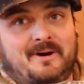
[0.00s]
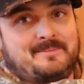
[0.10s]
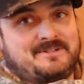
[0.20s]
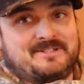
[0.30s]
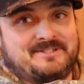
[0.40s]
what I
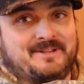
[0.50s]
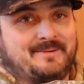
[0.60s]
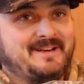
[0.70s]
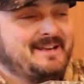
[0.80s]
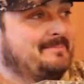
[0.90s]
was just
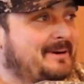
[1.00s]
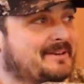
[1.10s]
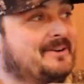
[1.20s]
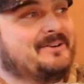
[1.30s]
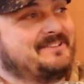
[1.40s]
doing. It
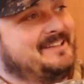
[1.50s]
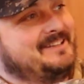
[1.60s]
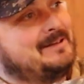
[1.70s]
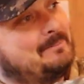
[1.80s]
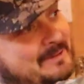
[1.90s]
might not have
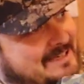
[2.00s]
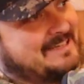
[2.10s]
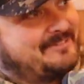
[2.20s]
done, but